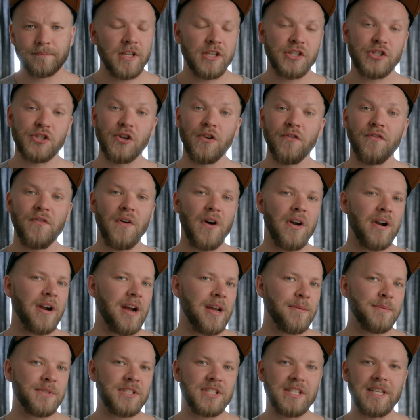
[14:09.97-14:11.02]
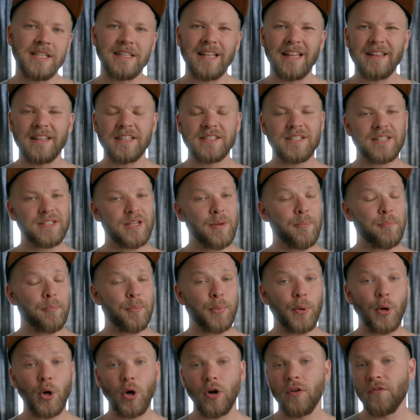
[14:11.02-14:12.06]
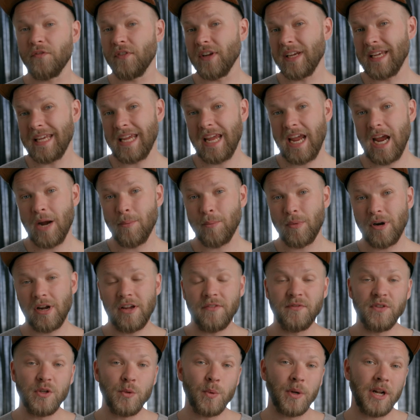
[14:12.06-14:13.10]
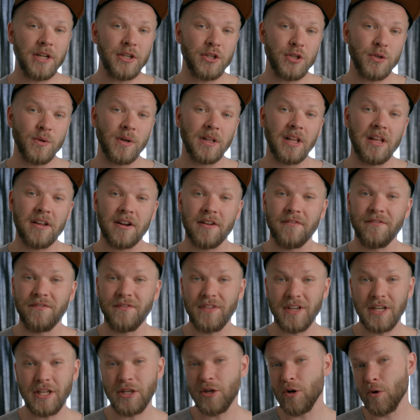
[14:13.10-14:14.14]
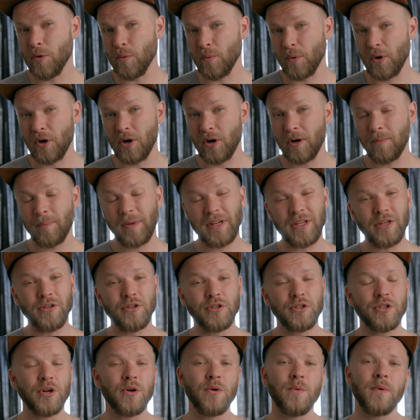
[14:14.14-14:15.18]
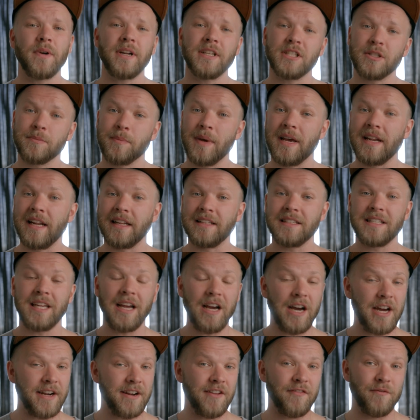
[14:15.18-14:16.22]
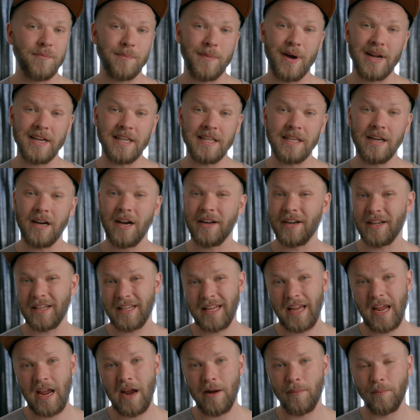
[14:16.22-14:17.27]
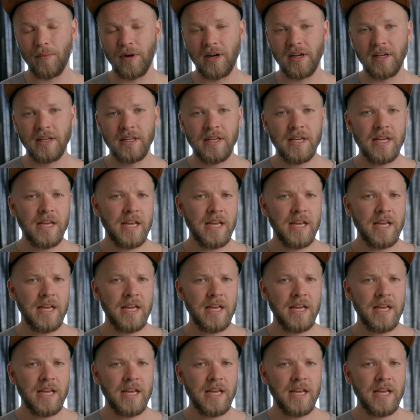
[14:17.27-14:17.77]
So far, I'm seeing that this is a perfect camera if you want to do a lot of video work, but you don't want to spend a ton of money on a camera.